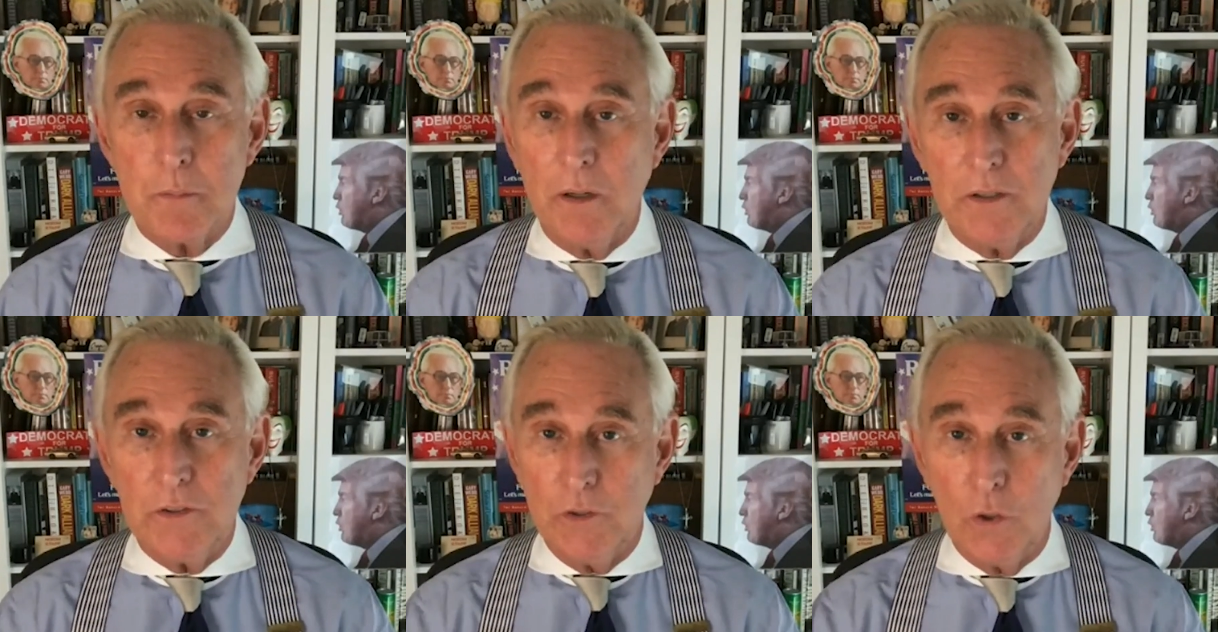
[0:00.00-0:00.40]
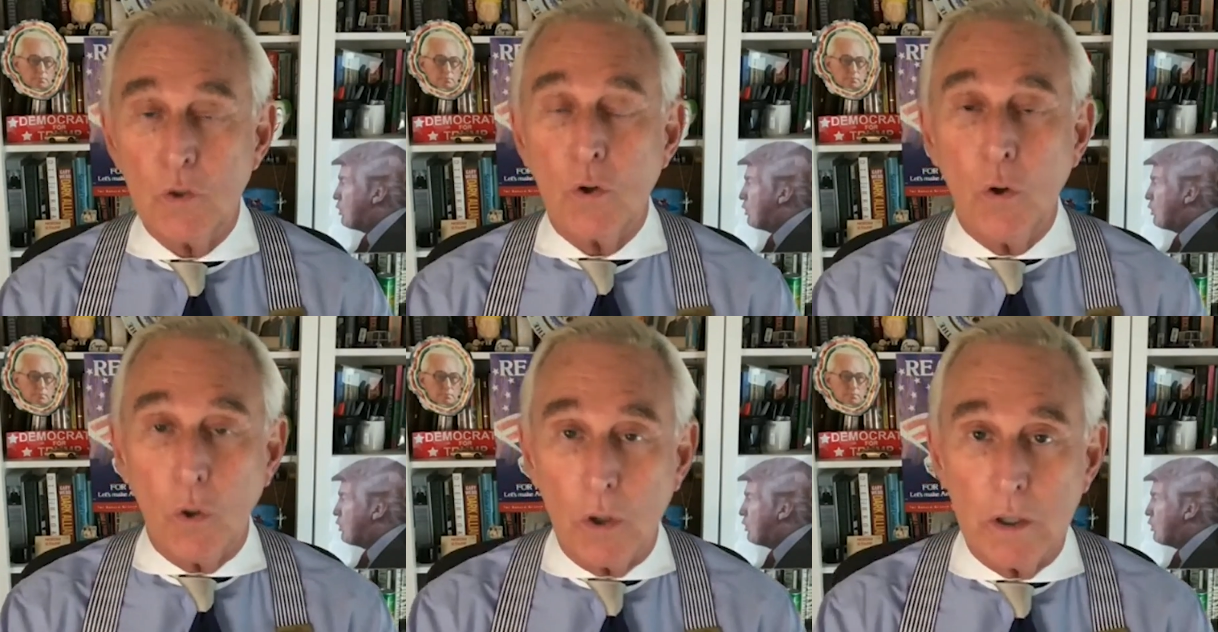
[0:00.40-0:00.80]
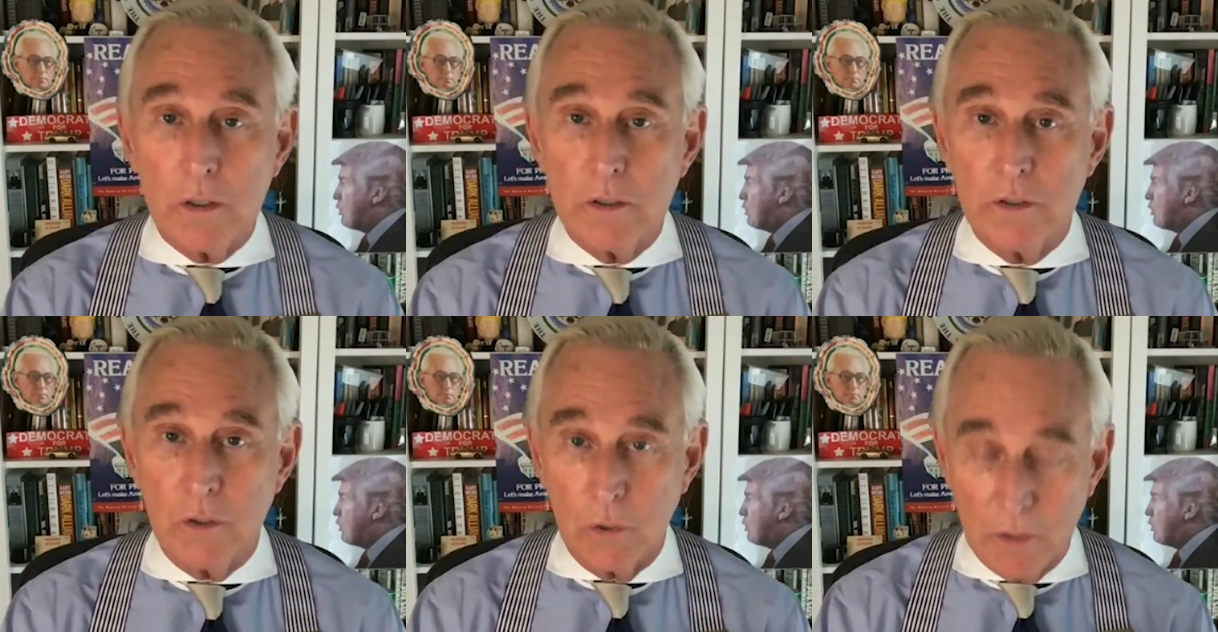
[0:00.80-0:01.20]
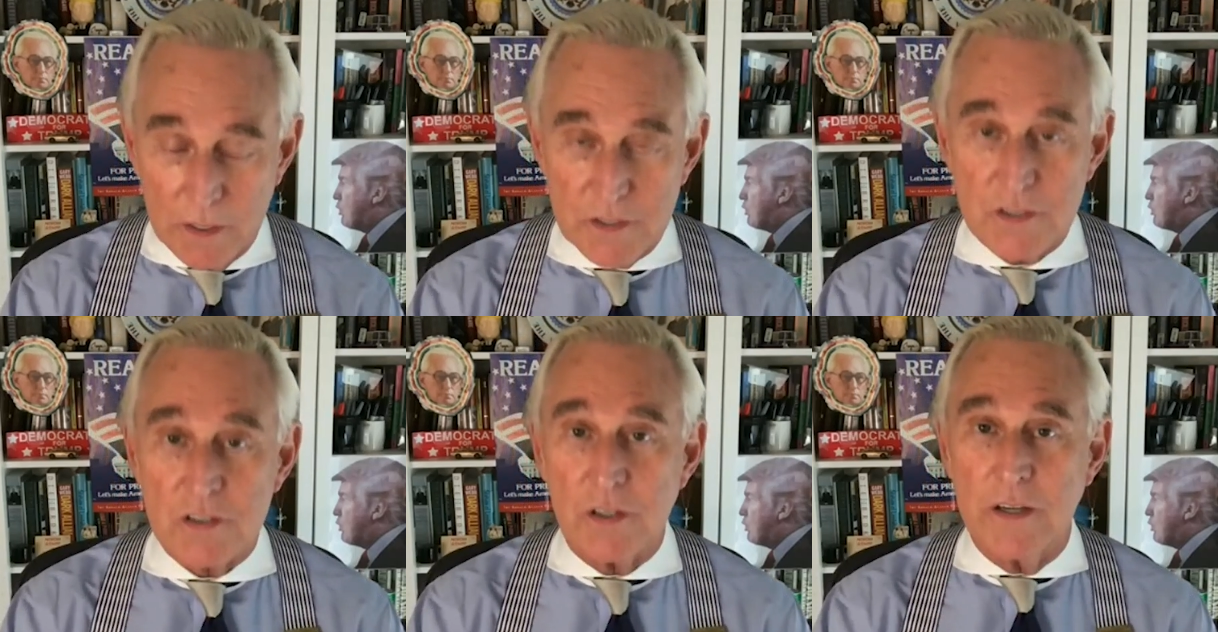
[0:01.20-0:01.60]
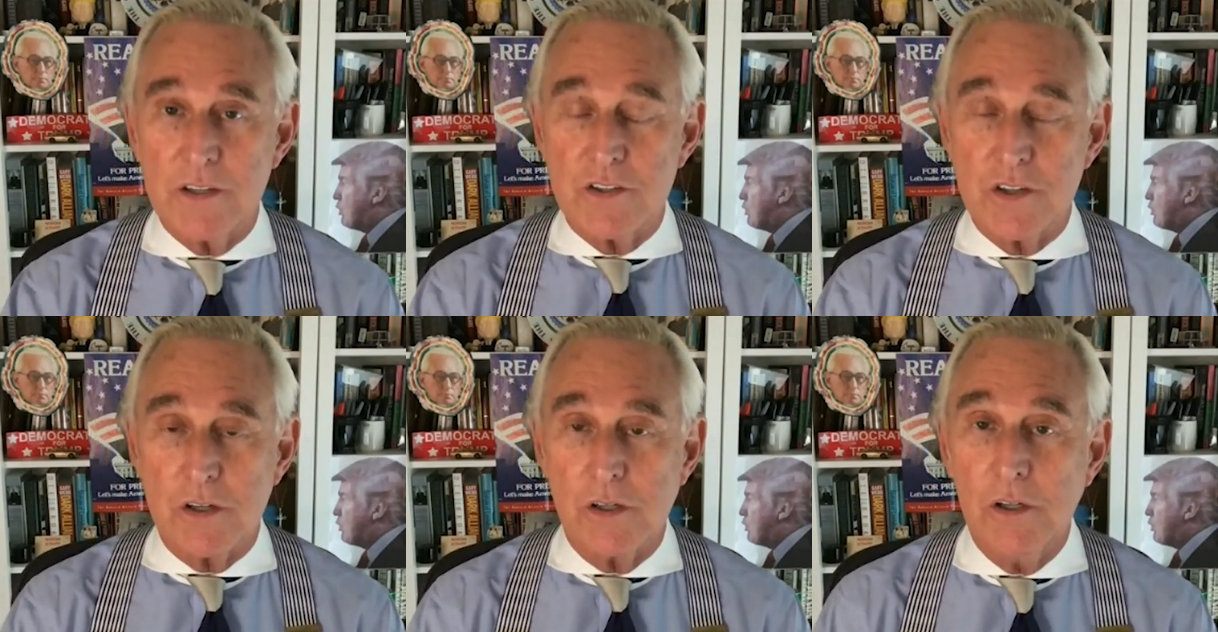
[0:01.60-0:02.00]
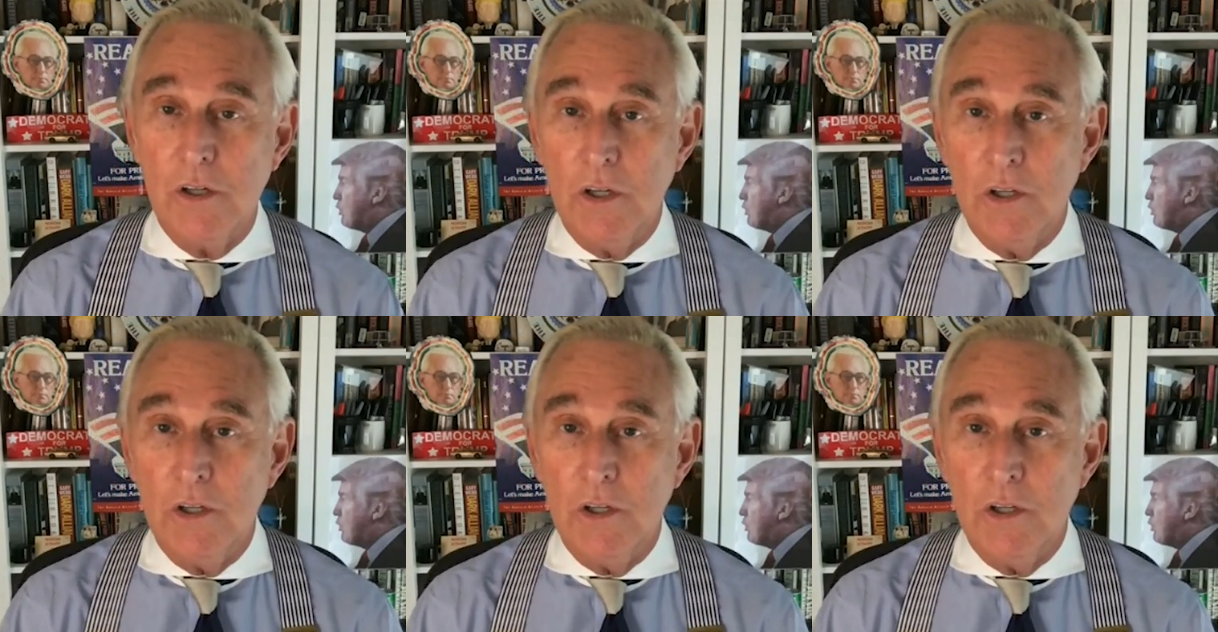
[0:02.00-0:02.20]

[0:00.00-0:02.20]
Speaker 1: but no court, no legislature,